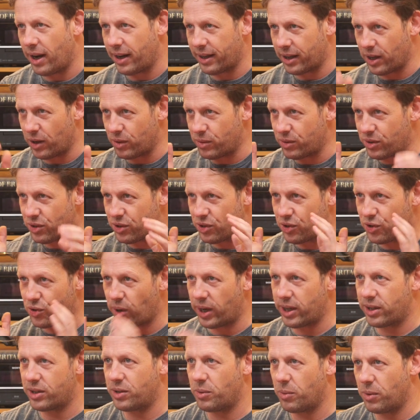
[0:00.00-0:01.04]
and go
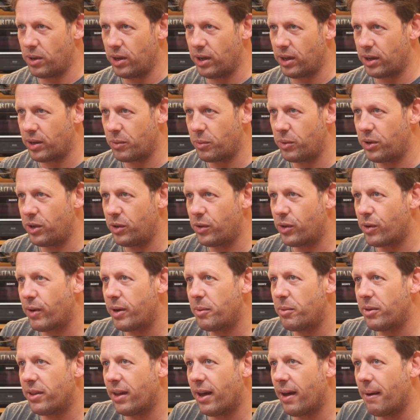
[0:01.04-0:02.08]
straight to work. Would you
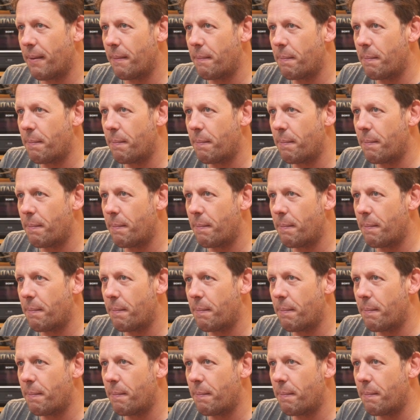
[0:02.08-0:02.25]
agree with that?